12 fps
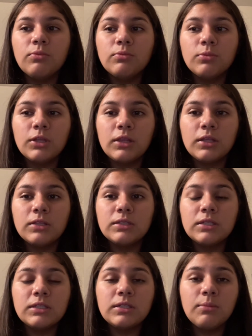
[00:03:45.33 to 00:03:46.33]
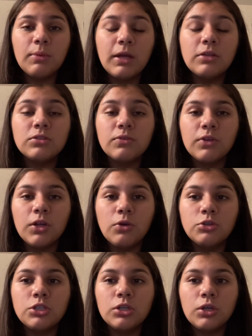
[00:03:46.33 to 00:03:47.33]
within 60 miles of an
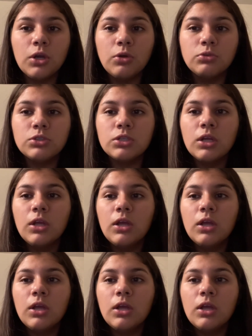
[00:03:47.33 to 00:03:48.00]
ocean coast,